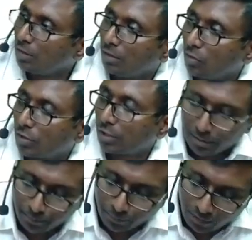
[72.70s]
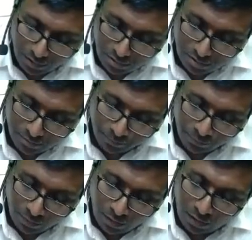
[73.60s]
Okay, right.
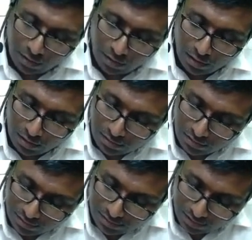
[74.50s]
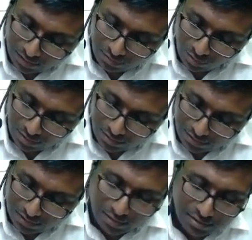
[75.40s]
That is sale. What is that?
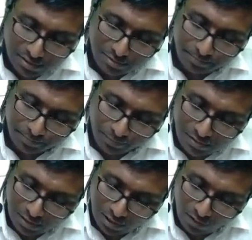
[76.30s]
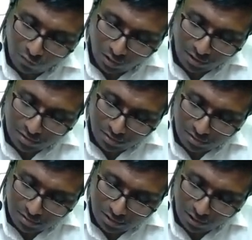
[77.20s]
Sales. Sale of what?
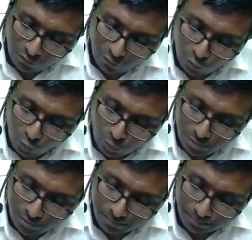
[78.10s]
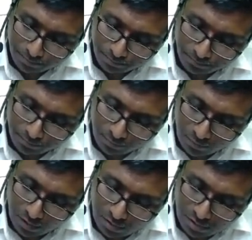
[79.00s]
Sale of goods.
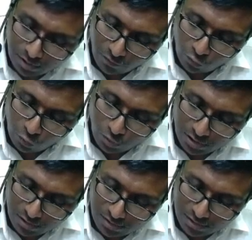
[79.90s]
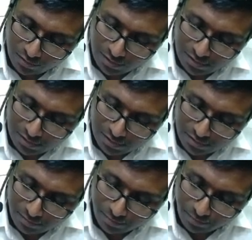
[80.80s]
Yeah, sale of goods or services.
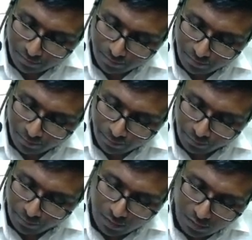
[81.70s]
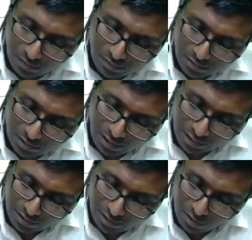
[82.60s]
Yes, in the
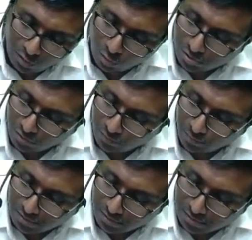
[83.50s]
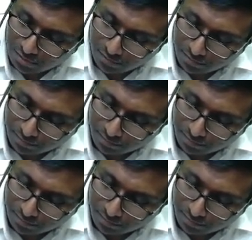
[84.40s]
ordinary course of business.